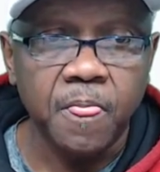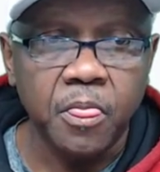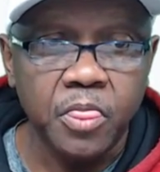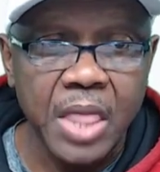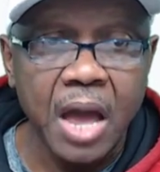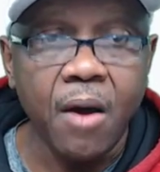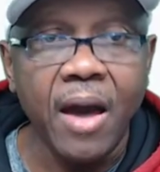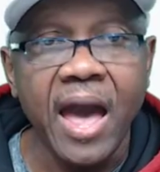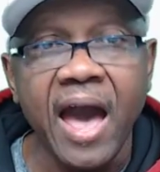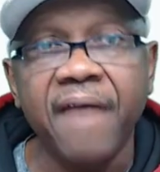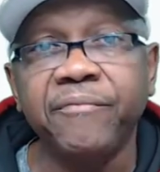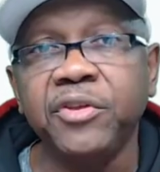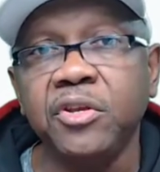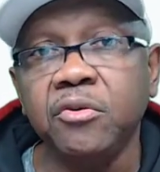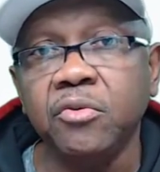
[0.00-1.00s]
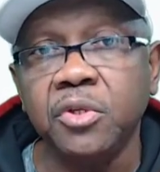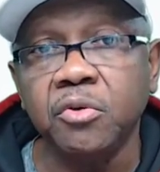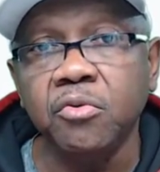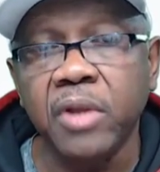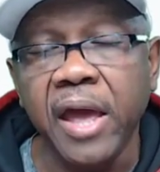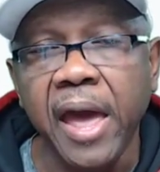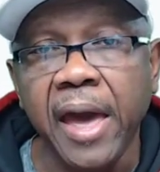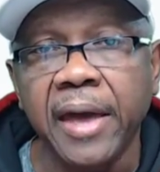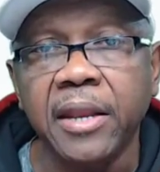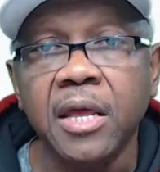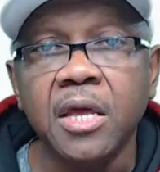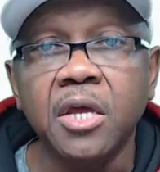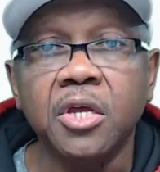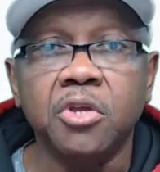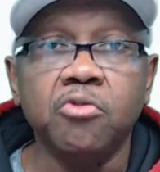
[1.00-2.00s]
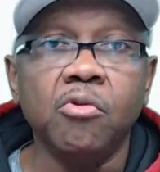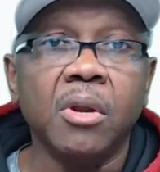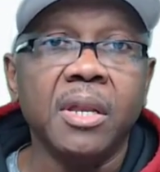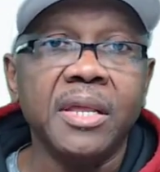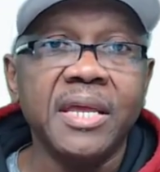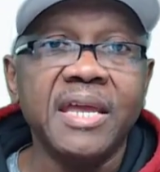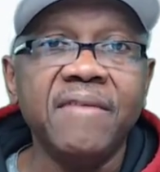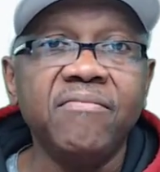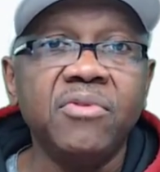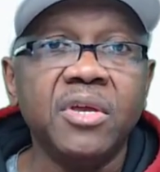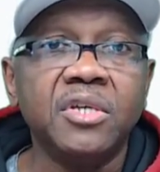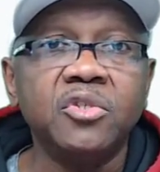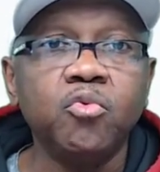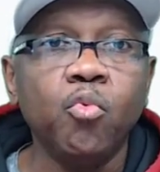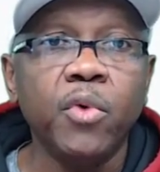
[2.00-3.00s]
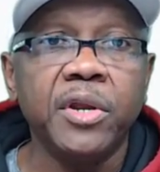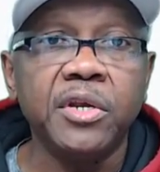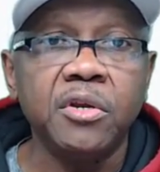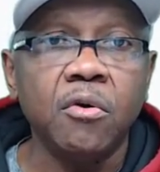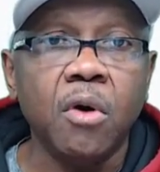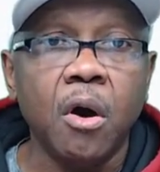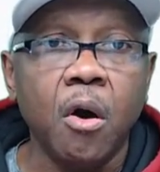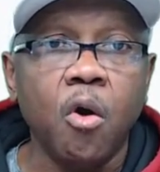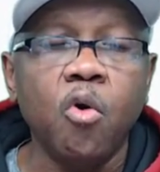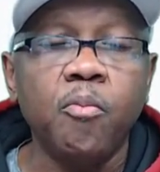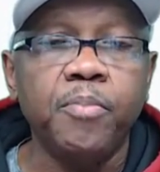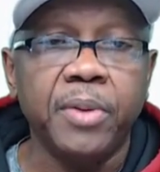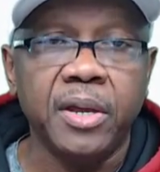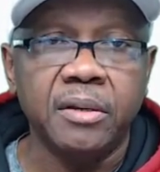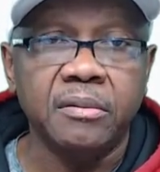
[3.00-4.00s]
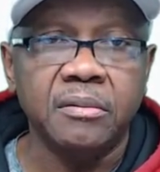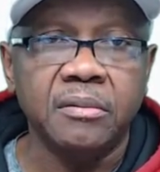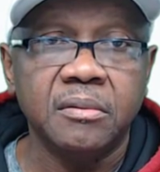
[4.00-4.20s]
Now, after you do that, you leave this window open.